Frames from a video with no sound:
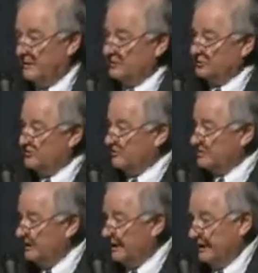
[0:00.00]
and
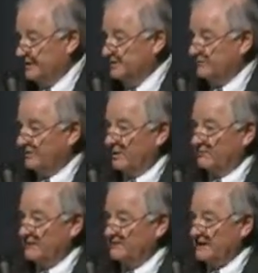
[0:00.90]
supercilious in front
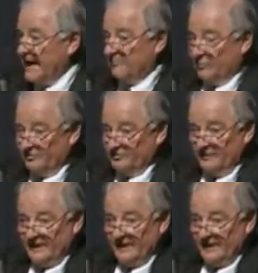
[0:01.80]
of these admirals